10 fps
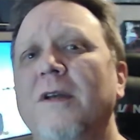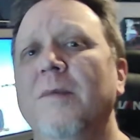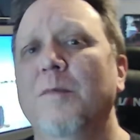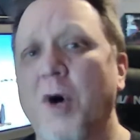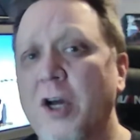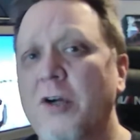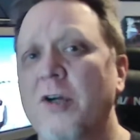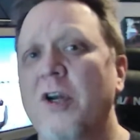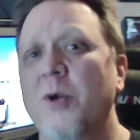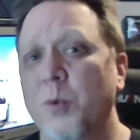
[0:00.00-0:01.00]
modern
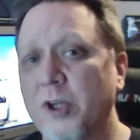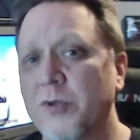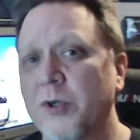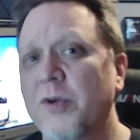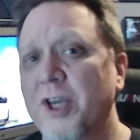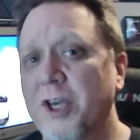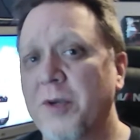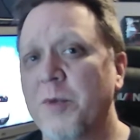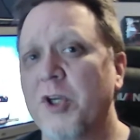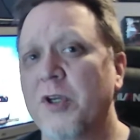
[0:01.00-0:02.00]
retro
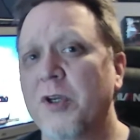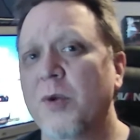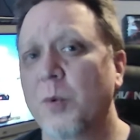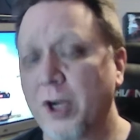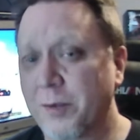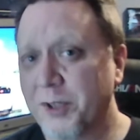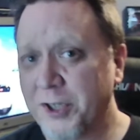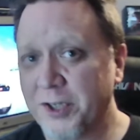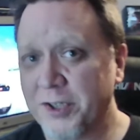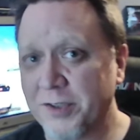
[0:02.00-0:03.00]
game
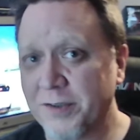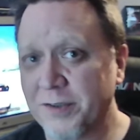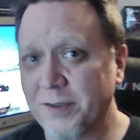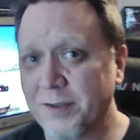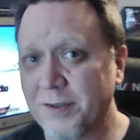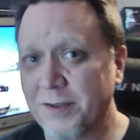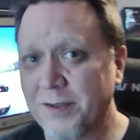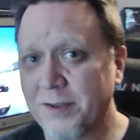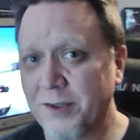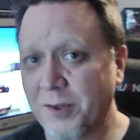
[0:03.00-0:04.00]
recommendations.
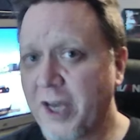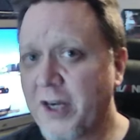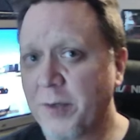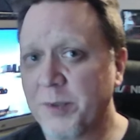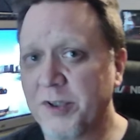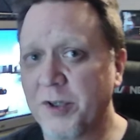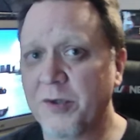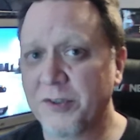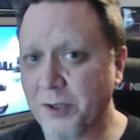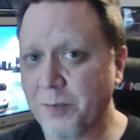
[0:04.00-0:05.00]
So that episode
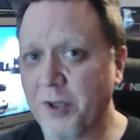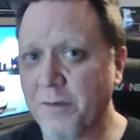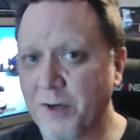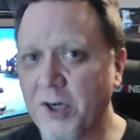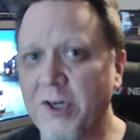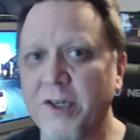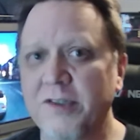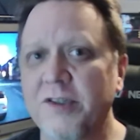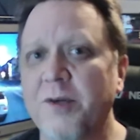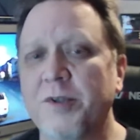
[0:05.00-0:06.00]
is going to be the very
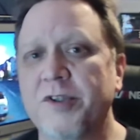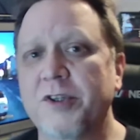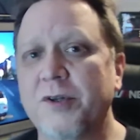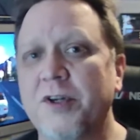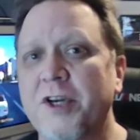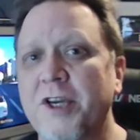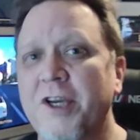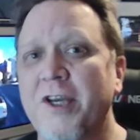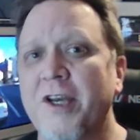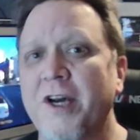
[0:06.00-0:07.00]
next episode.
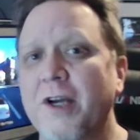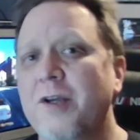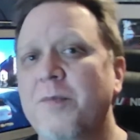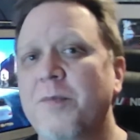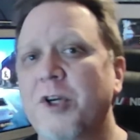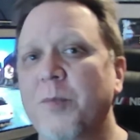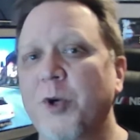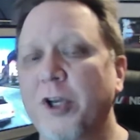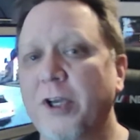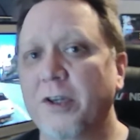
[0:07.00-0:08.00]
I am
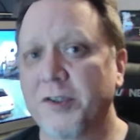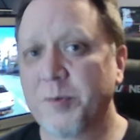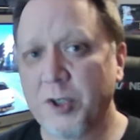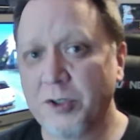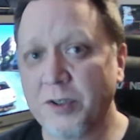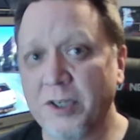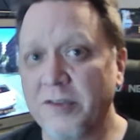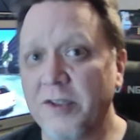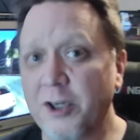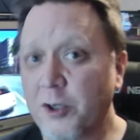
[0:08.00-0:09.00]
bringing in a special
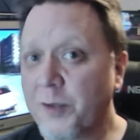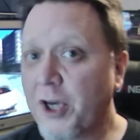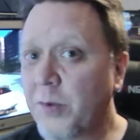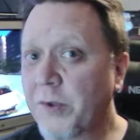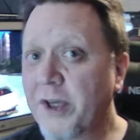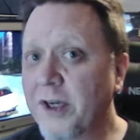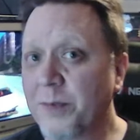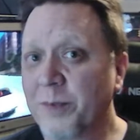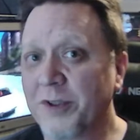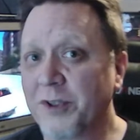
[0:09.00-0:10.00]
guest to help me out with that
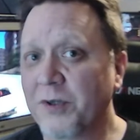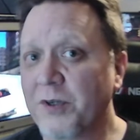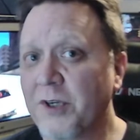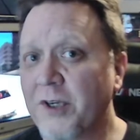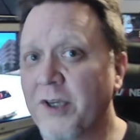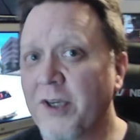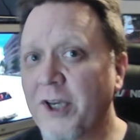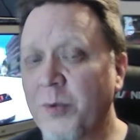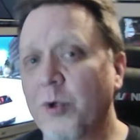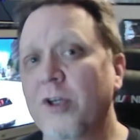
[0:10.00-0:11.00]
episode,
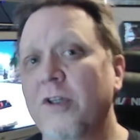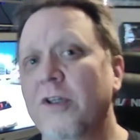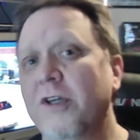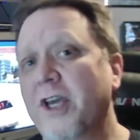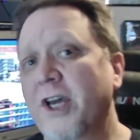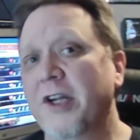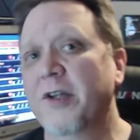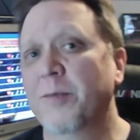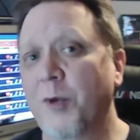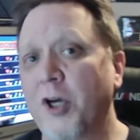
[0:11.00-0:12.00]
and we're going to look
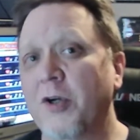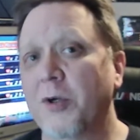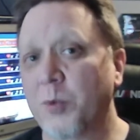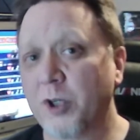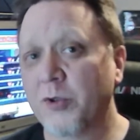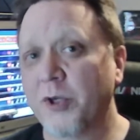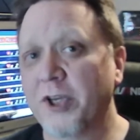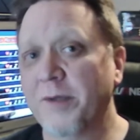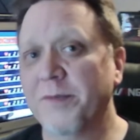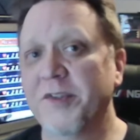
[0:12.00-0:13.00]
at modern retro
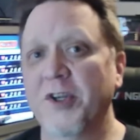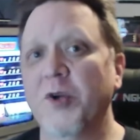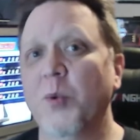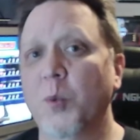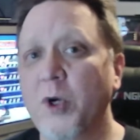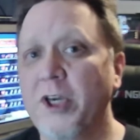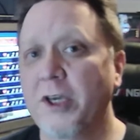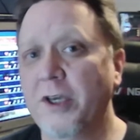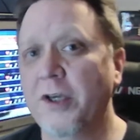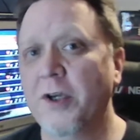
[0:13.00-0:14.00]
games that we,